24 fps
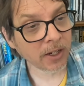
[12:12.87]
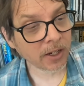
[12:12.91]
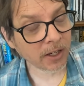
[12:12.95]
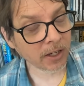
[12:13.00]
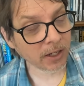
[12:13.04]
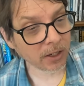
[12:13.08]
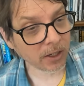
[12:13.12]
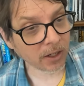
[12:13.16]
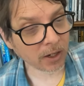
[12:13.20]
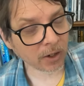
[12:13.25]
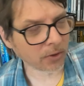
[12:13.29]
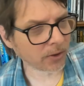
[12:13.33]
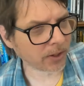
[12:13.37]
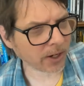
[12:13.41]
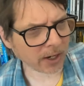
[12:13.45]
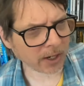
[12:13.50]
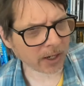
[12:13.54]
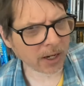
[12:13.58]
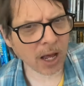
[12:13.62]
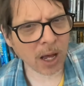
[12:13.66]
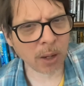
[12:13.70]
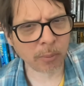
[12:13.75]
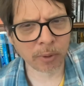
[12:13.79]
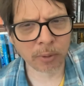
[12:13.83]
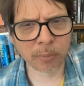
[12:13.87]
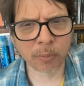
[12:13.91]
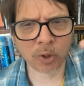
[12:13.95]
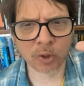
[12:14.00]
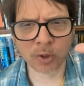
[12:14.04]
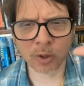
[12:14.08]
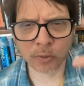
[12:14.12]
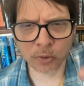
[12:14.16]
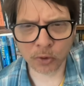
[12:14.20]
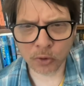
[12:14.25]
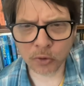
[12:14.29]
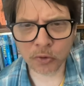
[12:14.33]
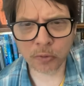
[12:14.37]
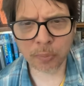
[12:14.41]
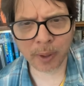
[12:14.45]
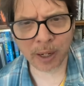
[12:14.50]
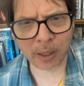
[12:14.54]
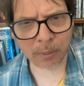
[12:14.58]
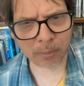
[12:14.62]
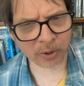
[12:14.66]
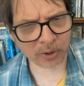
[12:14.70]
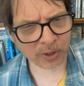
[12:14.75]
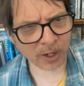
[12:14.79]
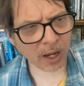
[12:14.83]
and or not a comic book, a
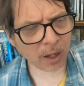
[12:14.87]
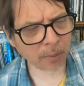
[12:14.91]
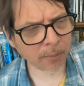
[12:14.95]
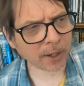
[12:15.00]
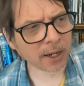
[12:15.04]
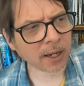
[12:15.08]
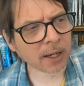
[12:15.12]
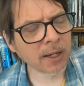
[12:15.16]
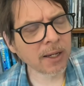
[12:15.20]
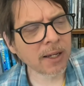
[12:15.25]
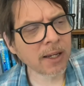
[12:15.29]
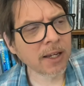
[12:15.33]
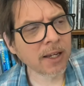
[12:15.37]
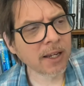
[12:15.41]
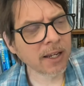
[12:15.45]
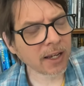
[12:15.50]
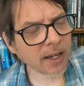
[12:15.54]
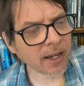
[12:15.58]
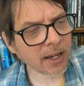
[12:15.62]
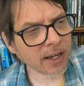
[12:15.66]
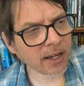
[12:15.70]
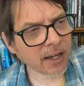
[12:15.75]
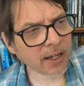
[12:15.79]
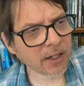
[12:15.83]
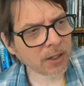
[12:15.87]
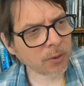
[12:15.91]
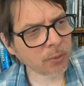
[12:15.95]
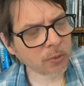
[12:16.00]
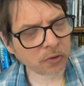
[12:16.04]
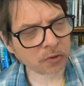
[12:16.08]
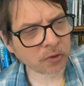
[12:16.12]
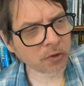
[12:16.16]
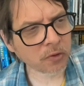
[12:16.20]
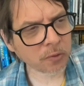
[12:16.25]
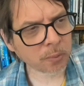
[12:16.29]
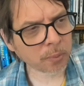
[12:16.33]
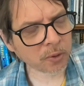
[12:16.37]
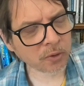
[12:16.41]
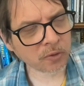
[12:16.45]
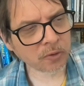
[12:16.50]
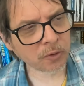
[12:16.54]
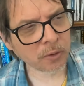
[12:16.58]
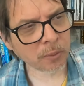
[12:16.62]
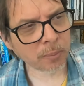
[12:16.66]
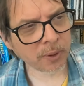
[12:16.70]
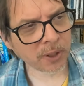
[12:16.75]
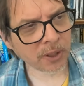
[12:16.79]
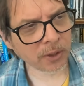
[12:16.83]
newspaper comic. And he was just supposed
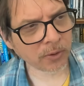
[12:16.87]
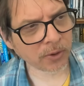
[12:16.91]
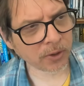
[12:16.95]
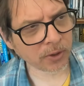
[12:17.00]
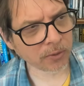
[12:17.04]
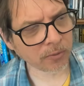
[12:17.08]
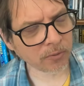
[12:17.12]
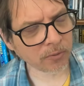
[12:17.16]
to appear in a